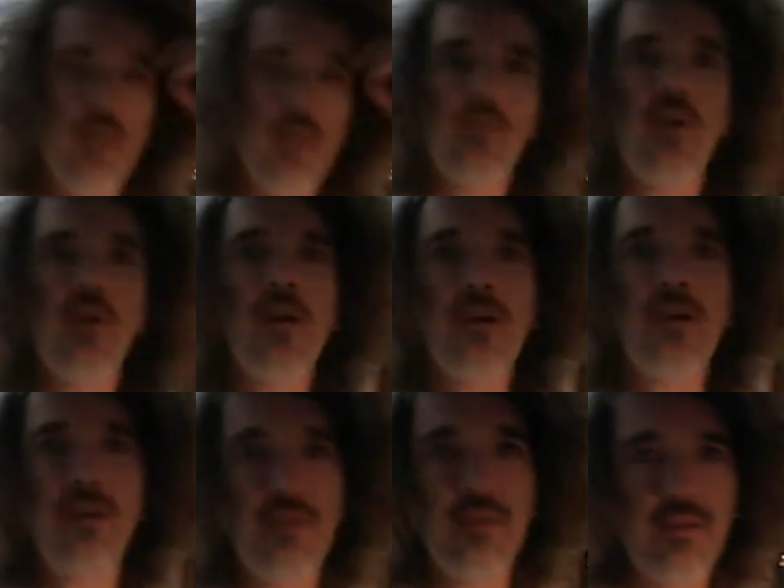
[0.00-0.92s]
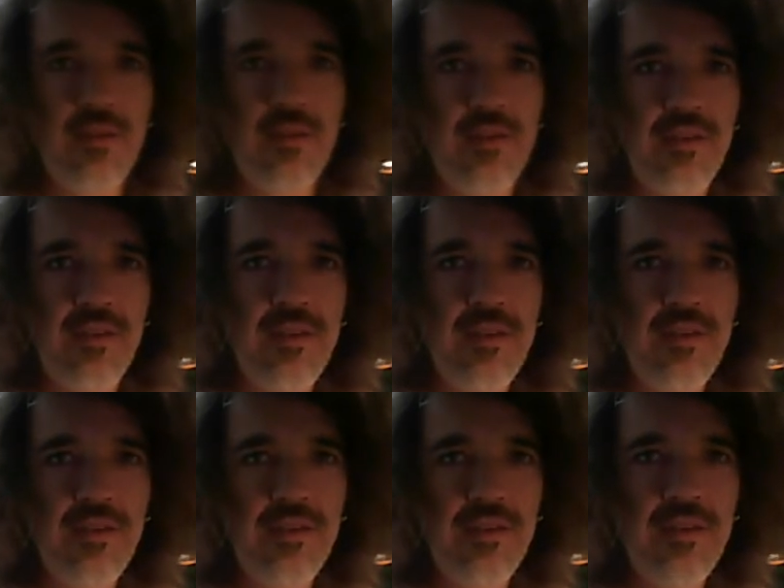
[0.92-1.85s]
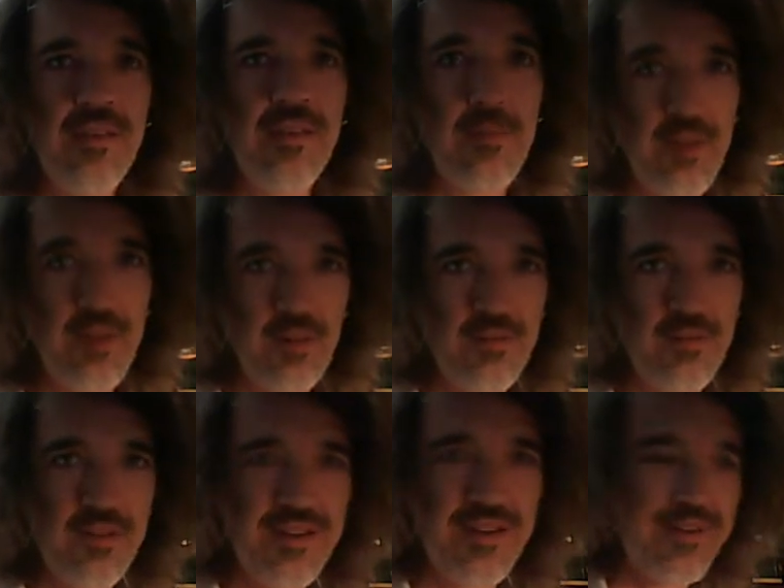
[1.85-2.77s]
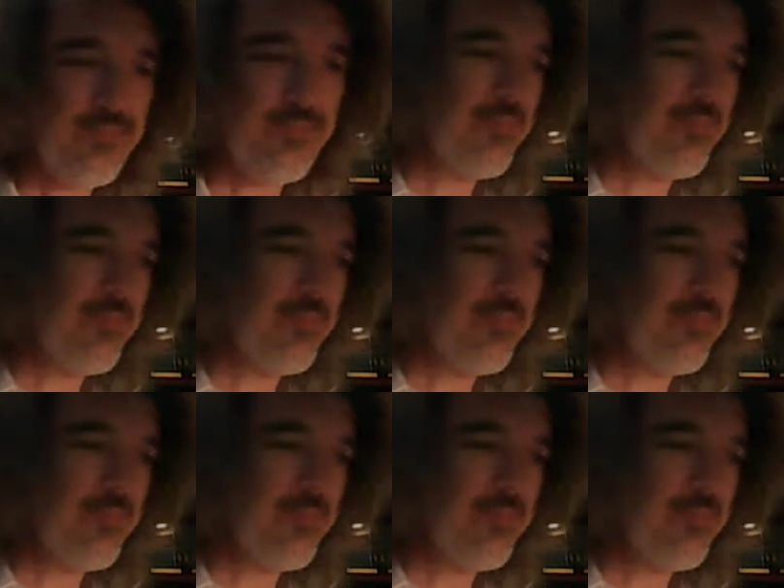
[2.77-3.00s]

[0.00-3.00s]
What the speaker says: dark in the middle of the day.